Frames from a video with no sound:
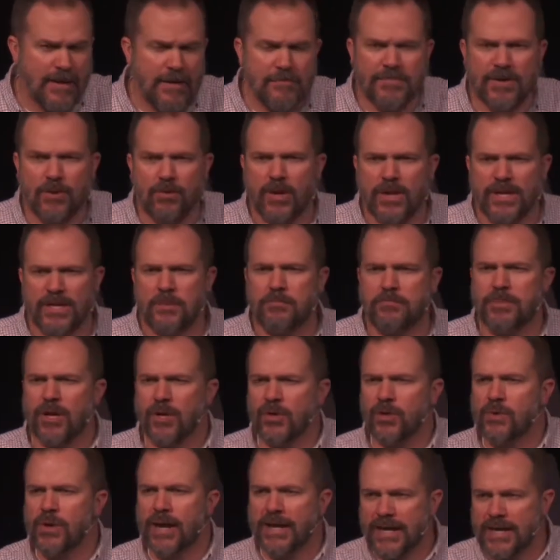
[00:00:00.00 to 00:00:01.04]
They wanted to build
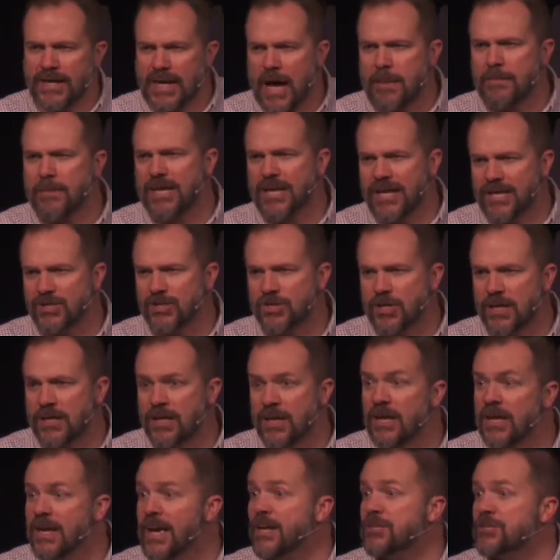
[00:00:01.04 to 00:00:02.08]
their economic engine
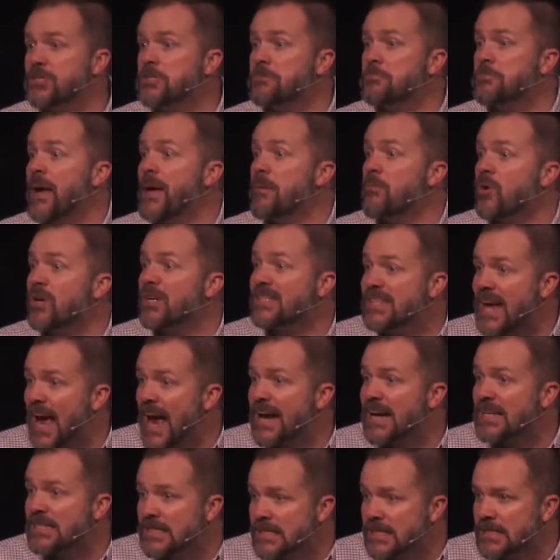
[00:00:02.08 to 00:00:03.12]
and just pay more
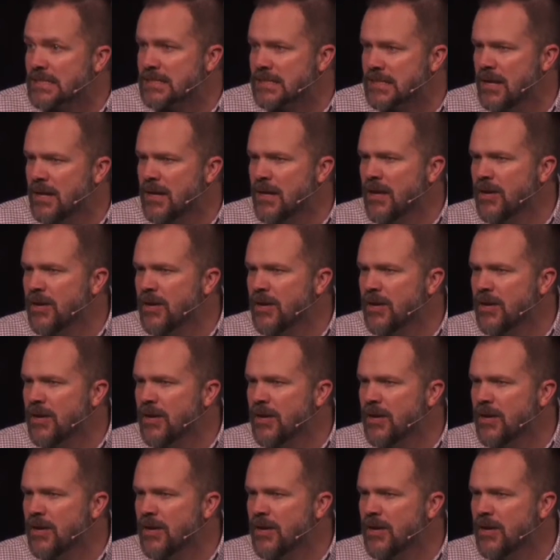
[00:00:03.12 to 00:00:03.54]
taxes.